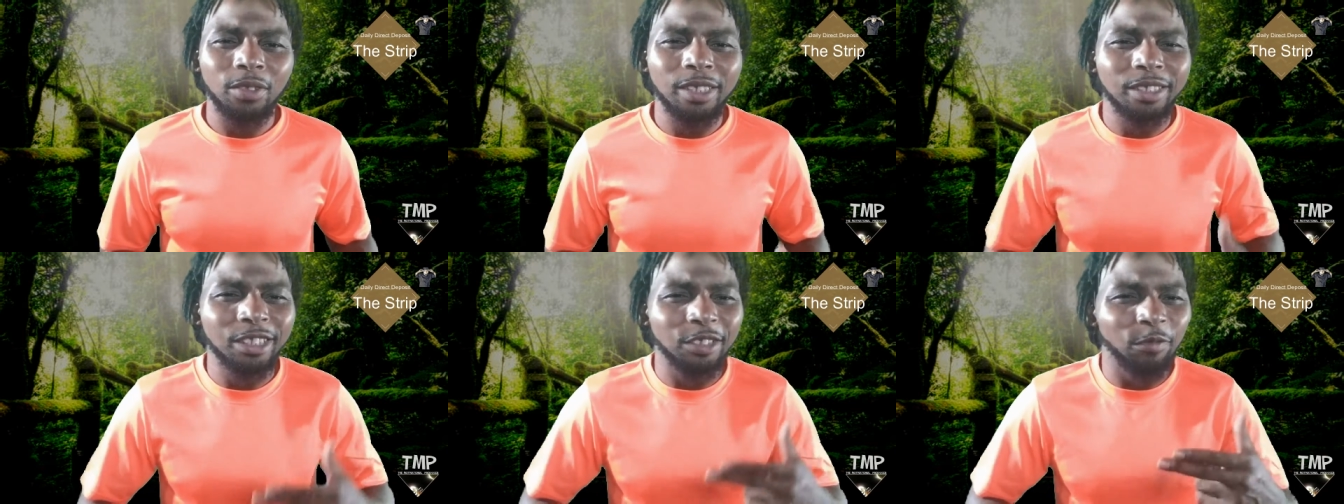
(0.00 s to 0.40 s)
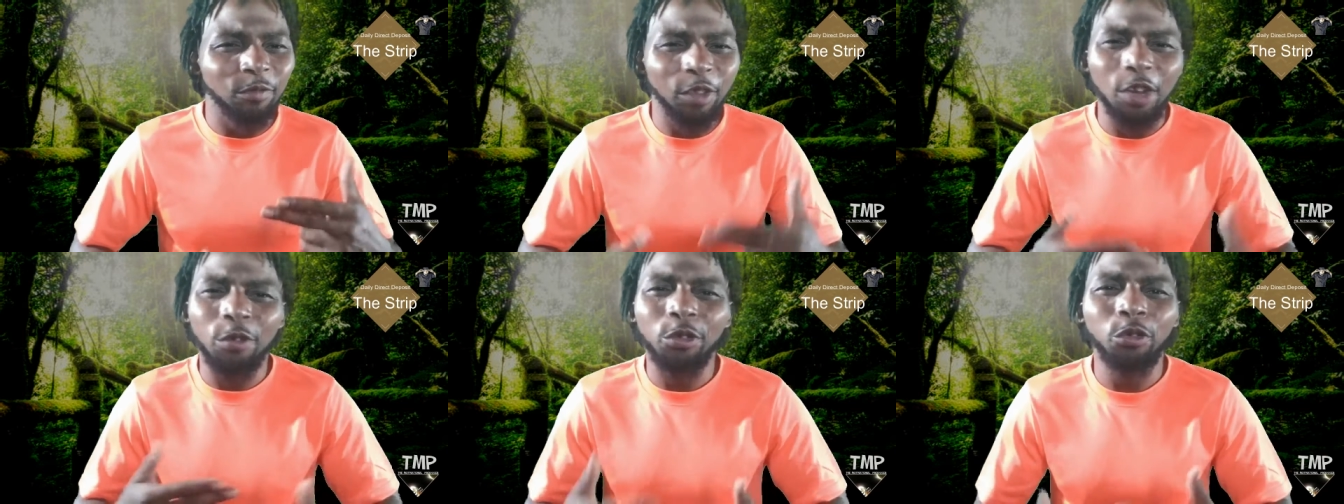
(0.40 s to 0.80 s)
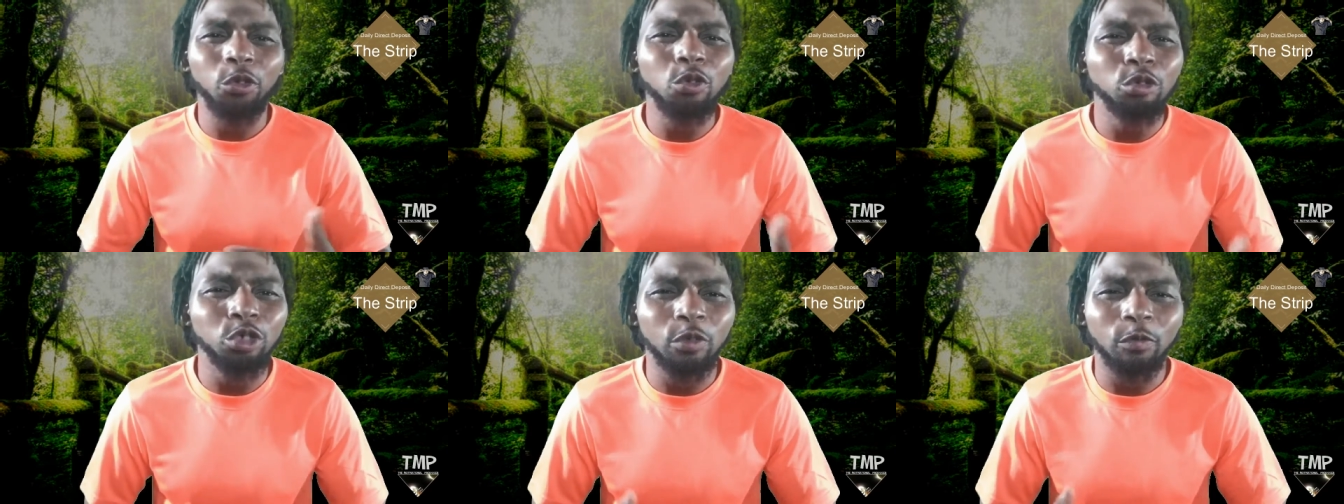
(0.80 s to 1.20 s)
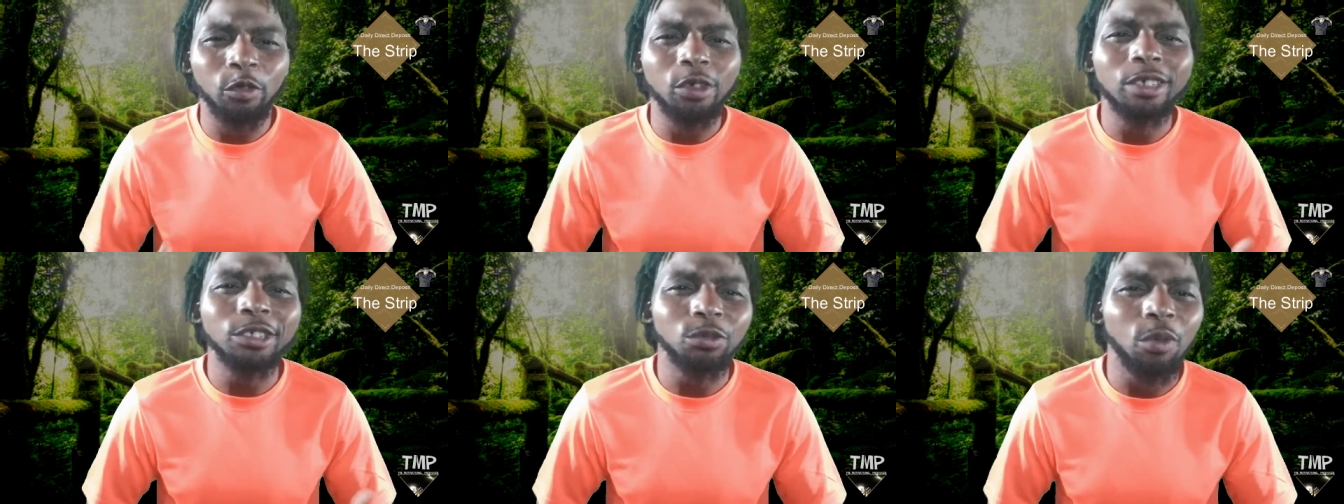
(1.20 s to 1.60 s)
This is very crucial
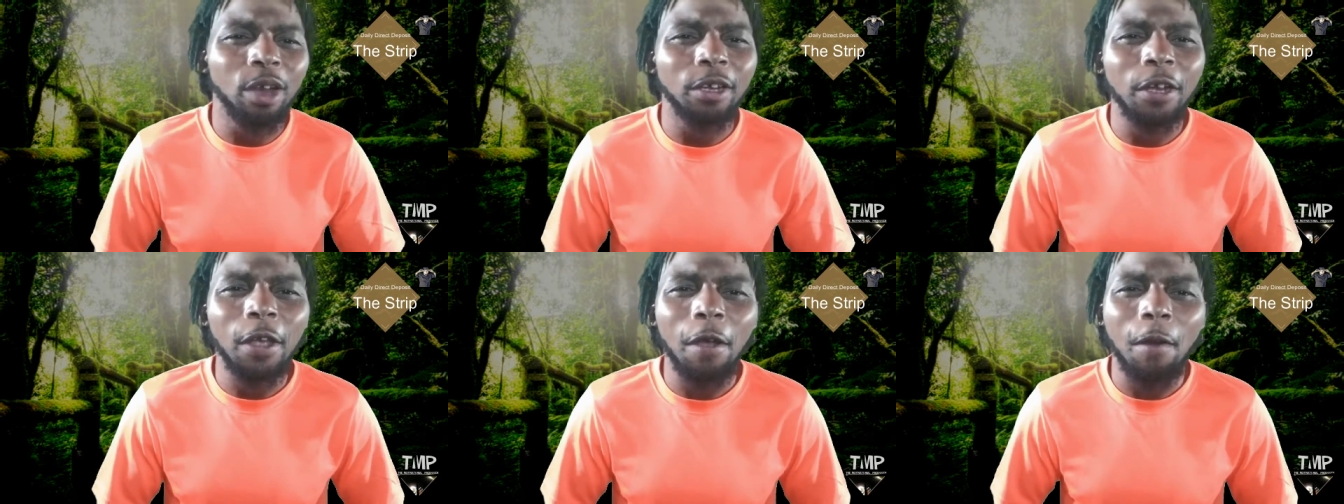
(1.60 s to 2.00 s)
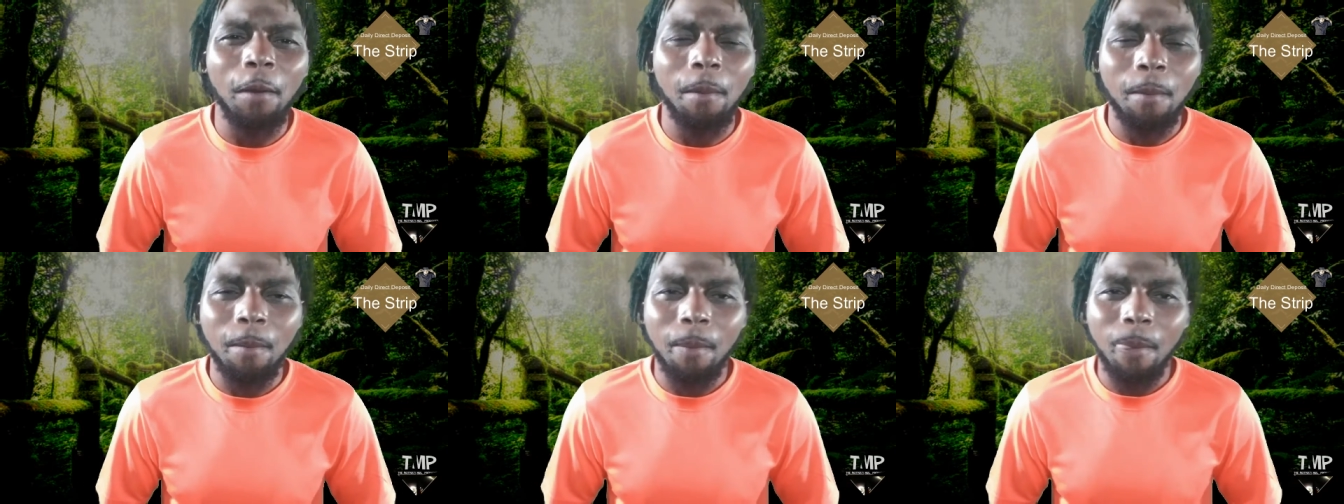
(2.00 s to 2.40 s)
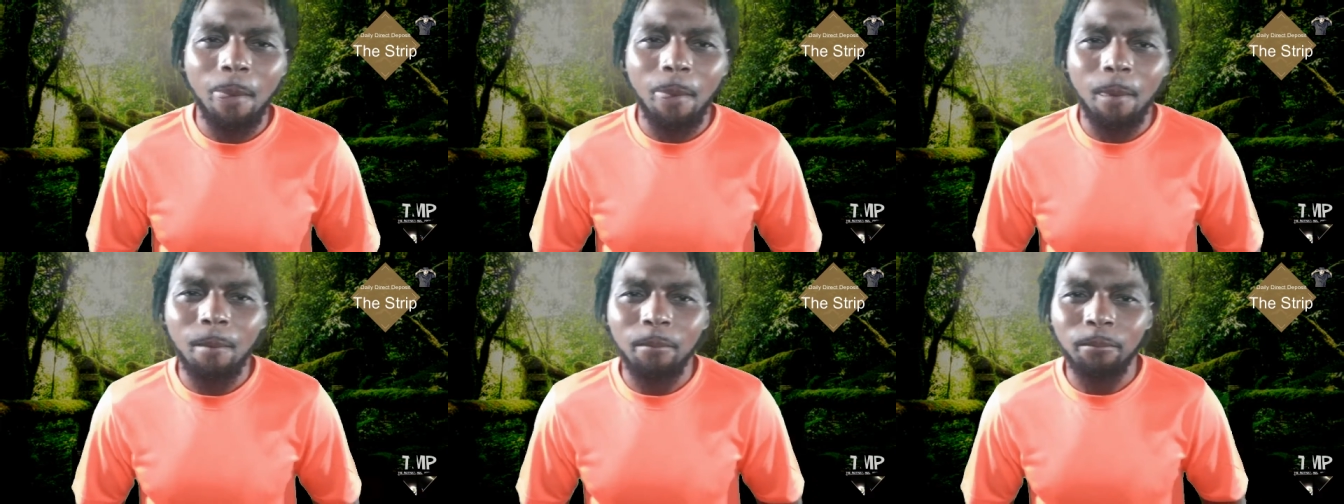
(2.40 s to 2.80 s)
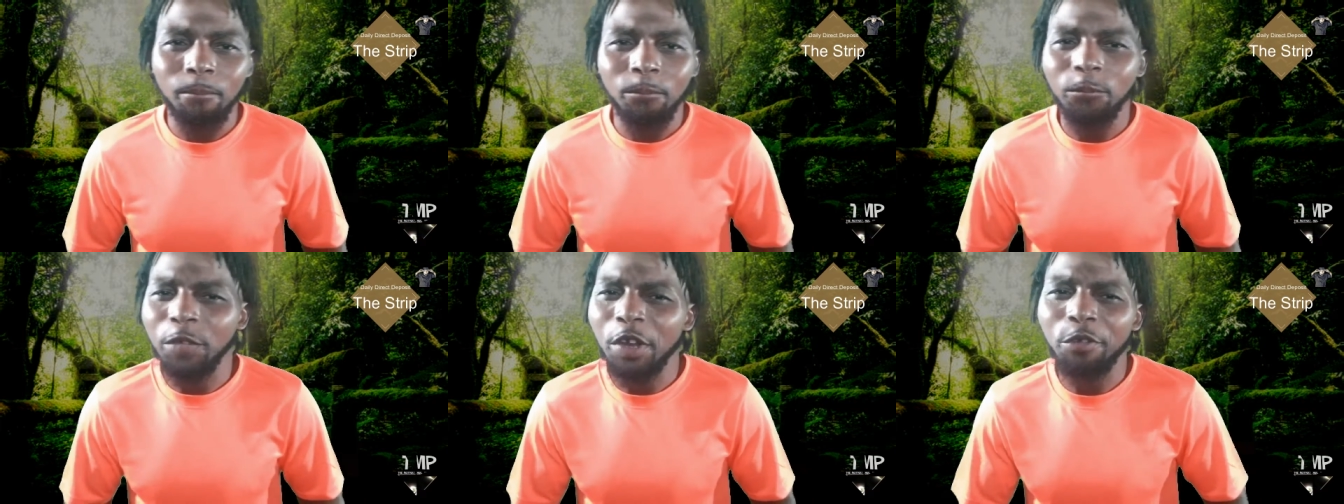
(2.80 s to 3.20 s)
for us right now
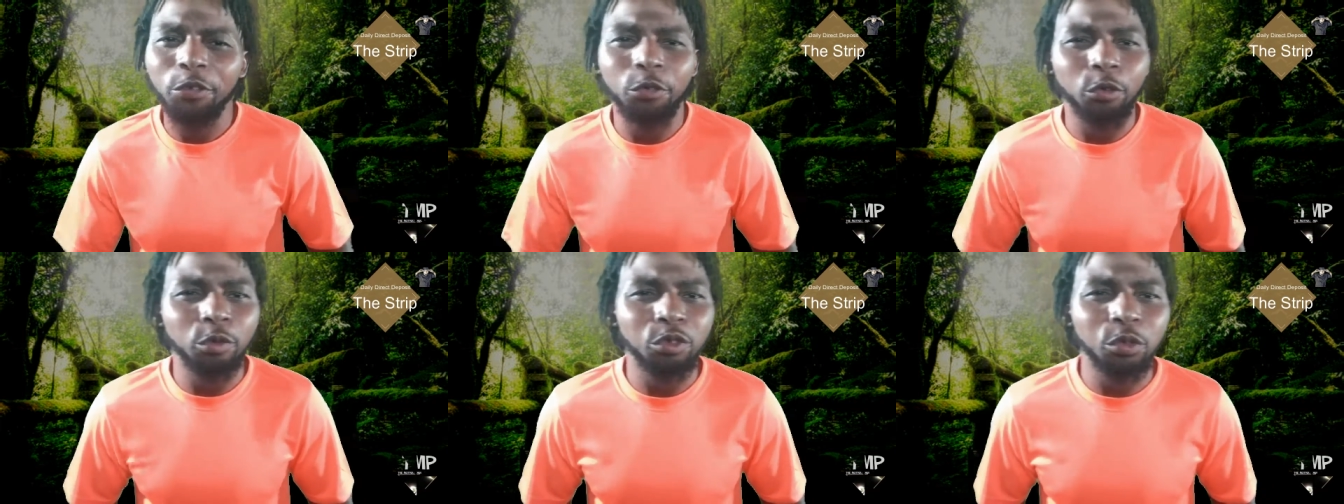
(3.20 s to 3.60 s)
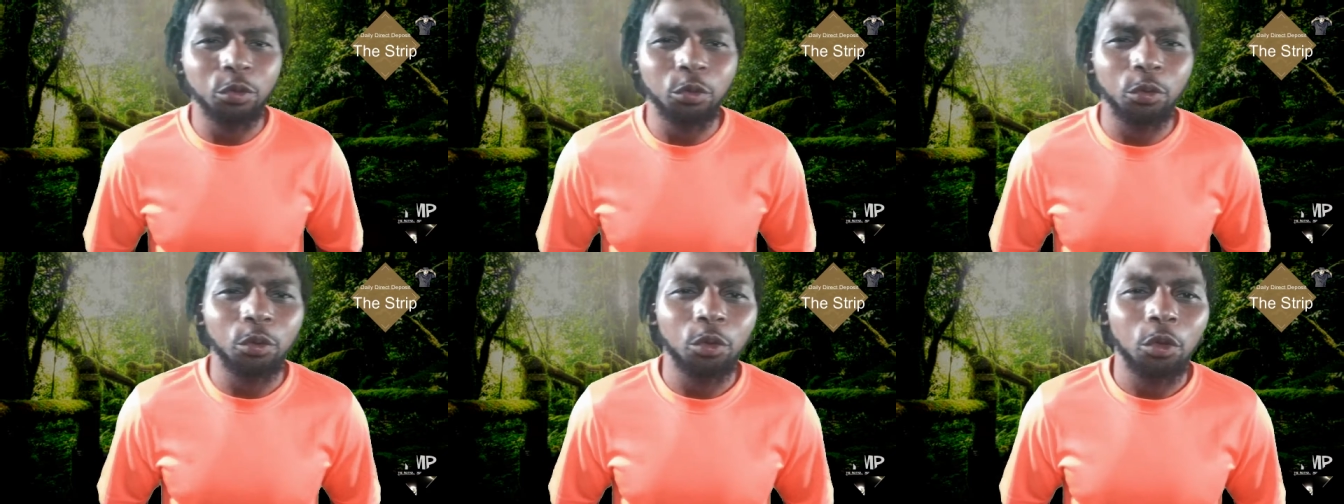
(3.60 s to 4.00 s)
very crucial.